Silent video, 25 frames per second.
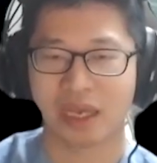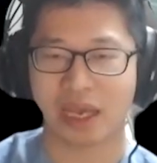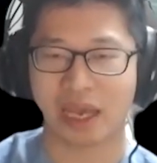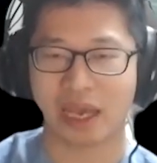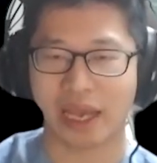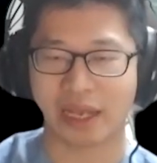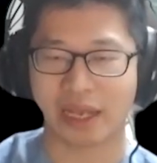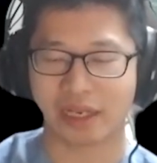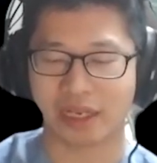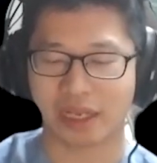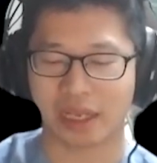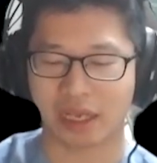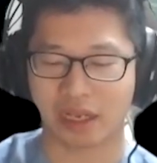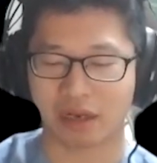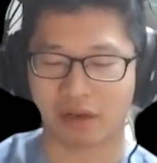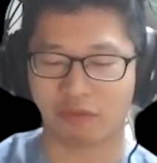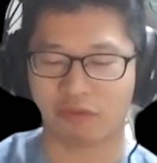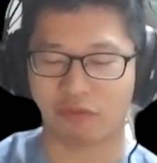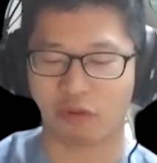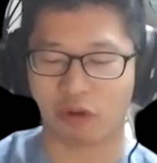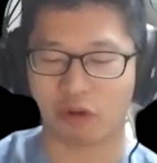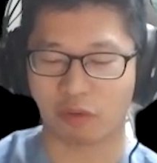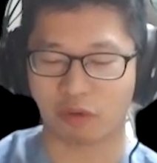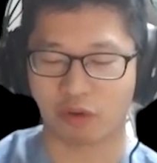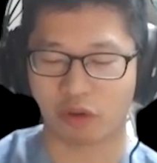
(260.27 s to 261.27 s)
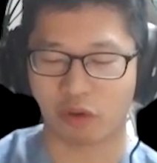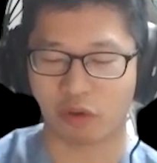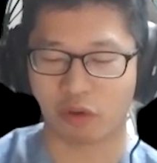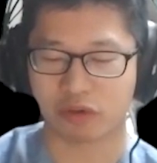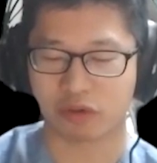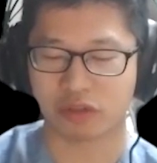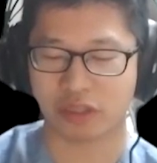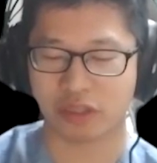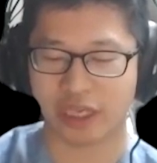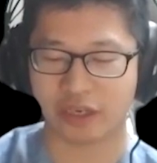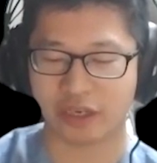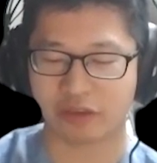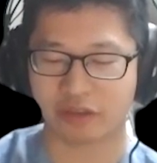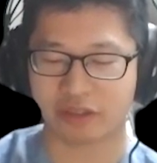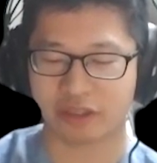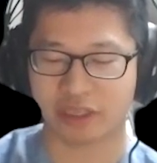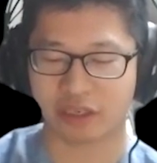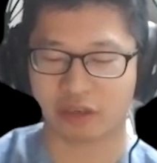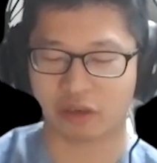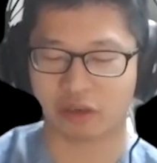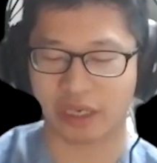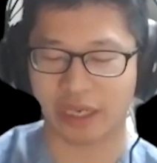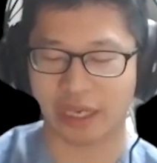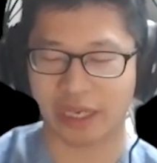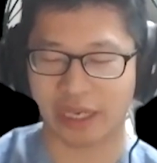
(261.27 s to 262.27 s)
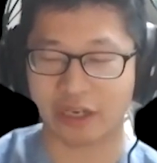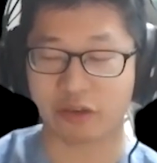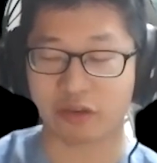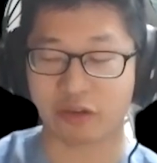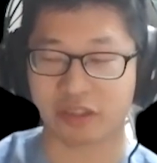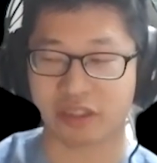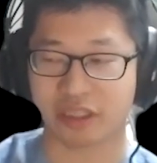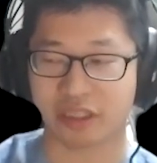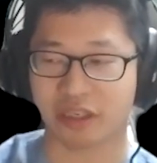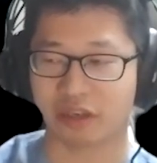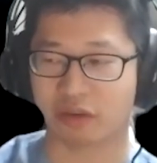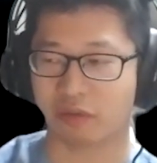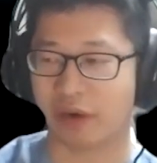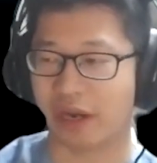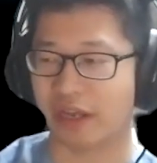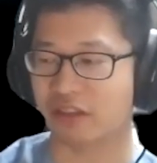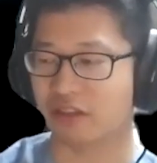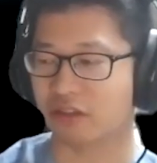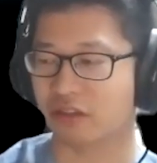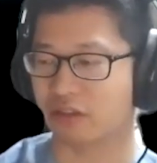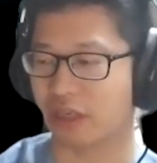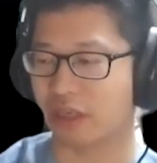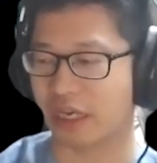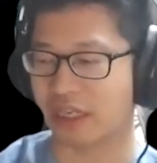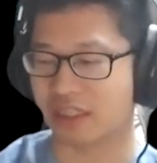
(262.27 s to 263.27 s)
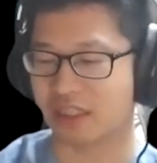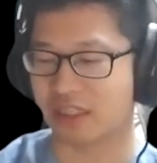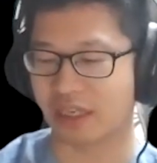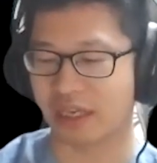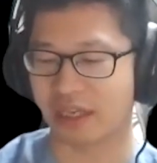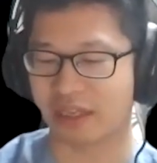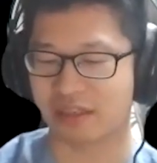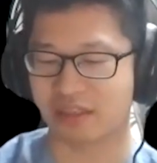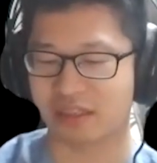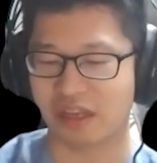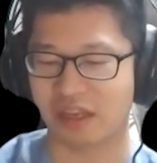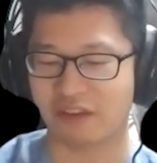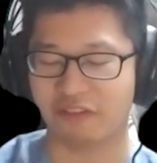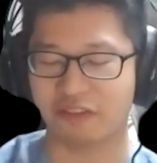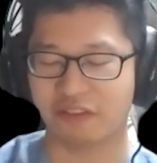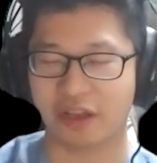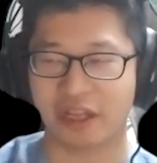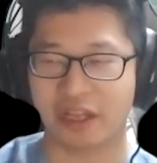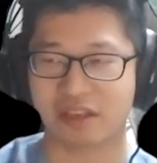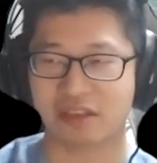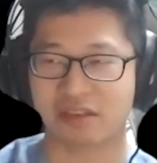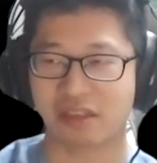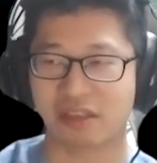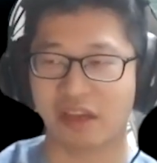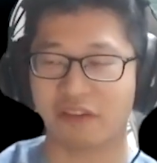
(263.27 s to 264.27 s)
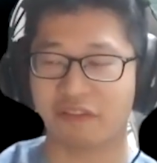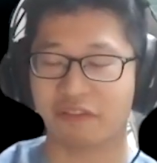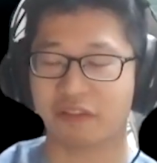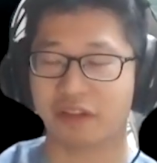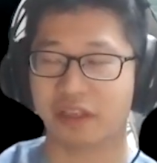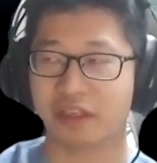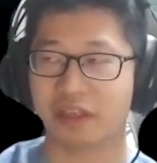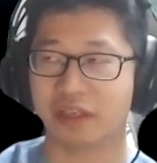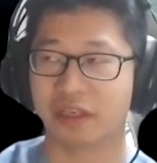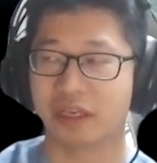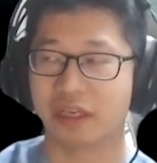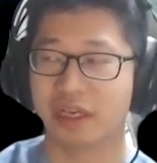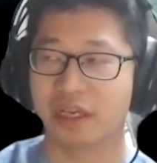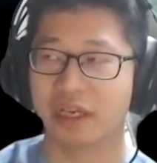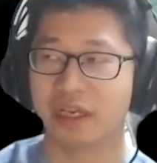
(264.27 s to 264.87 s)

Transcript: And then for those interested in grad school, I'd say it's definitely